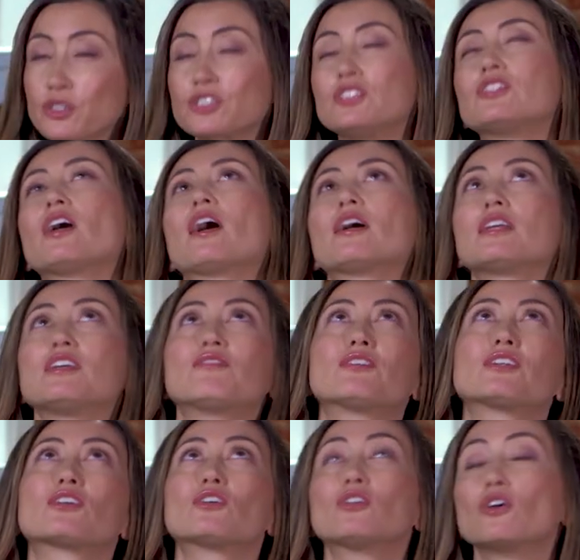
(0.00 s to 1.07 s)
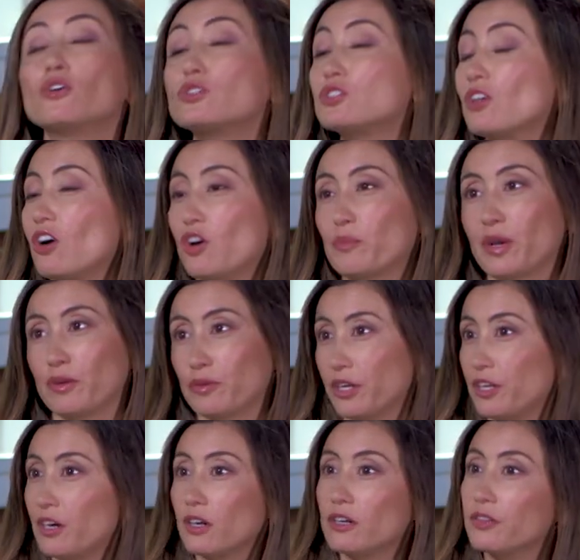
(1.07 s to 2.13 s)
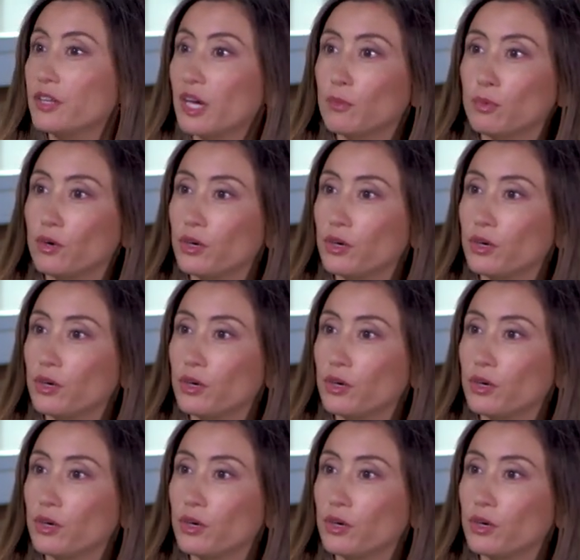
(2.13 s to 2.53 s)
was not even close to on my radar at that